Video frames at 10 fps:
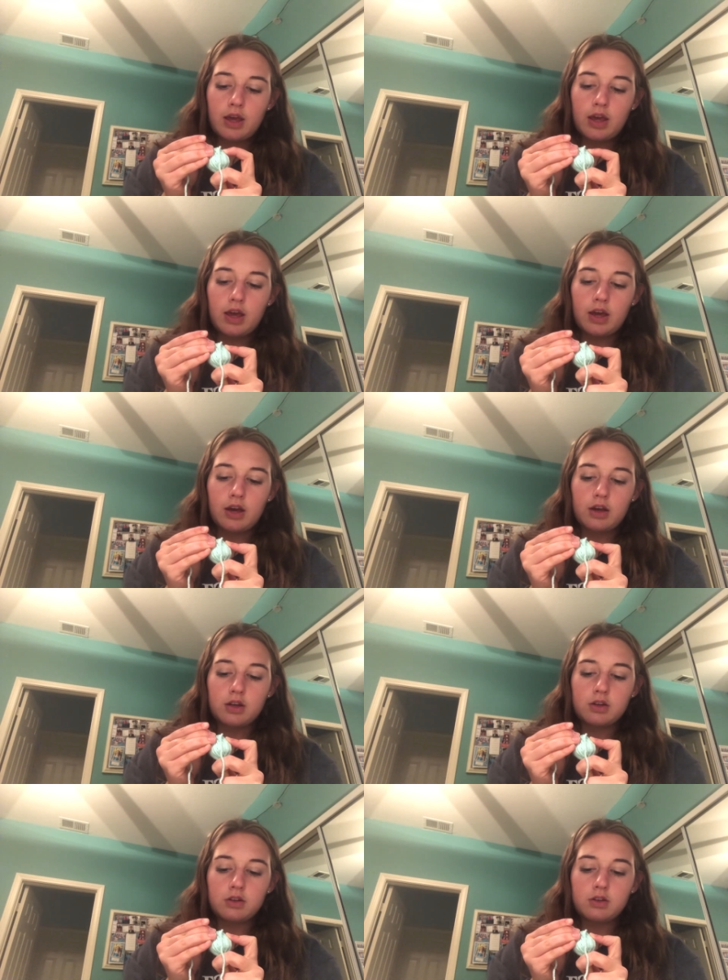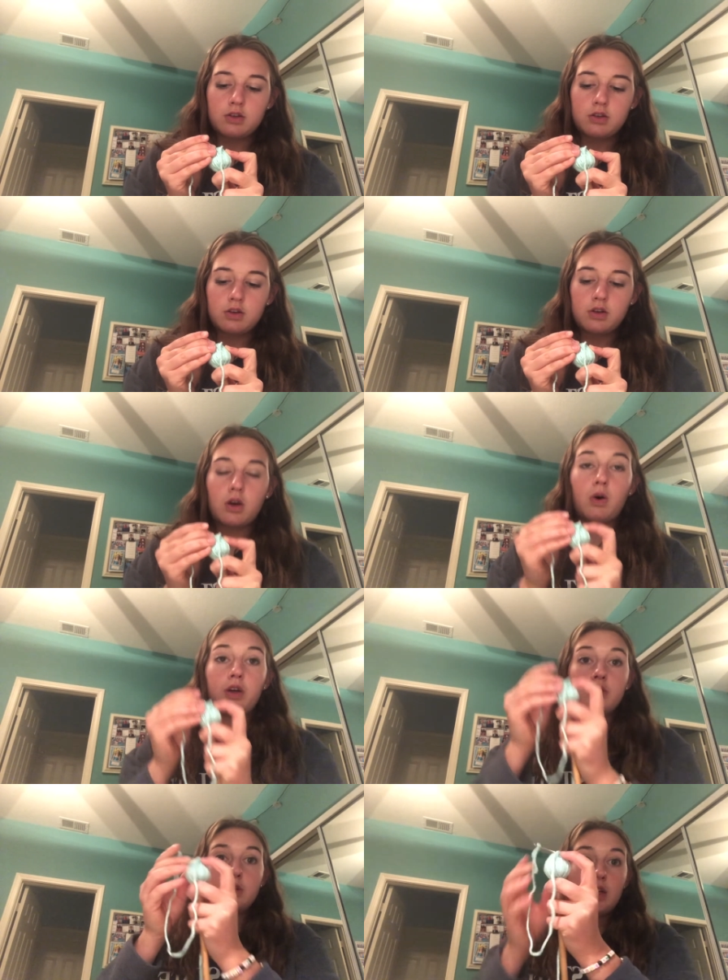and go
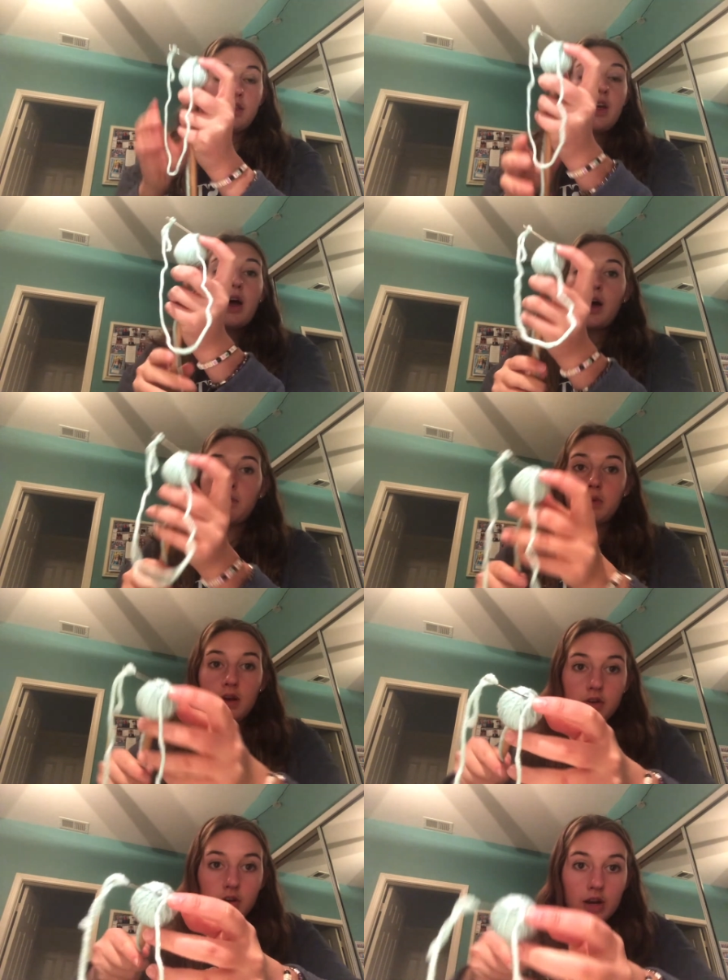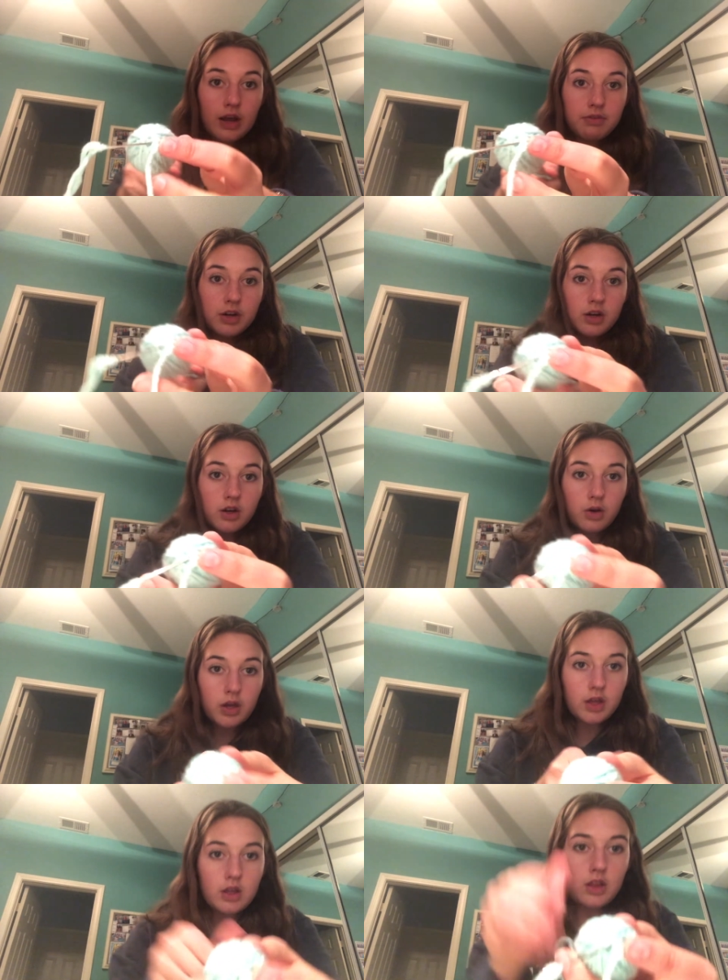underneath. I'm never going to go
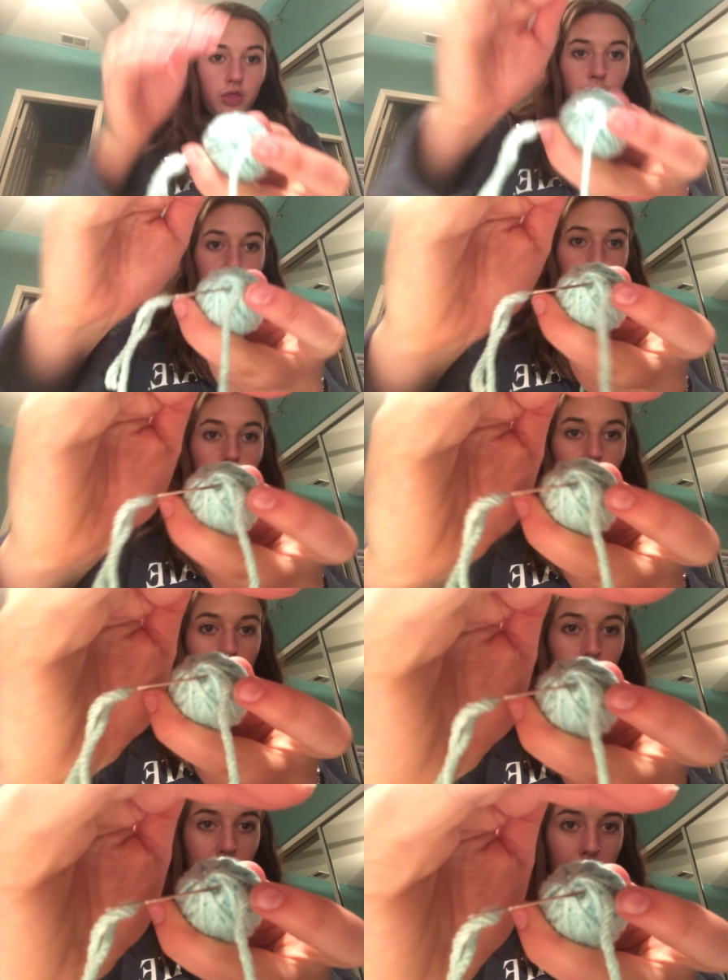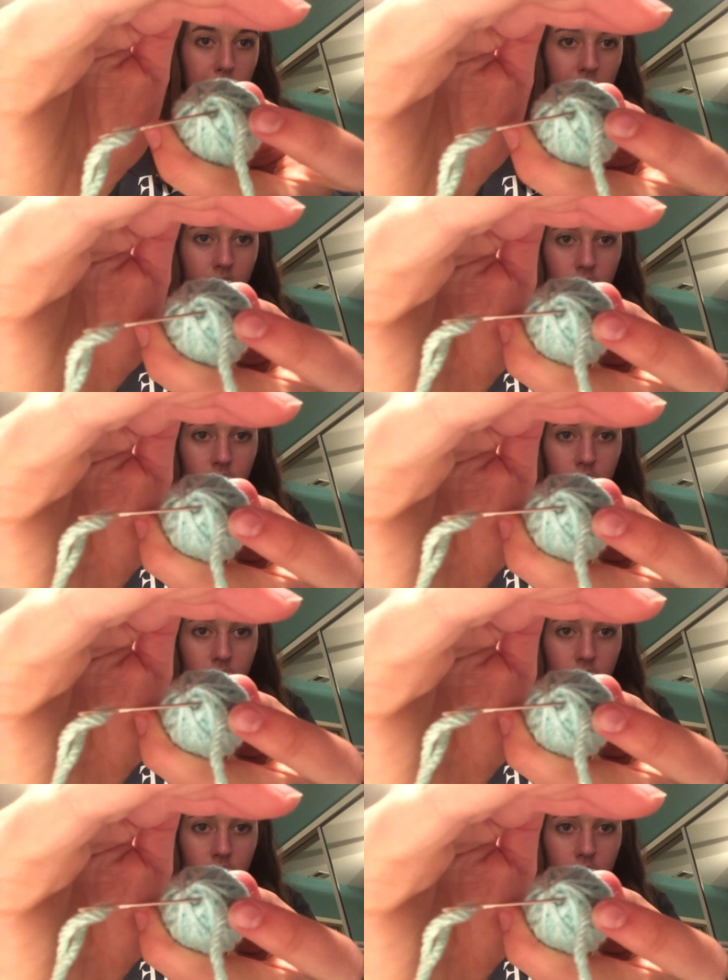through a wrapping.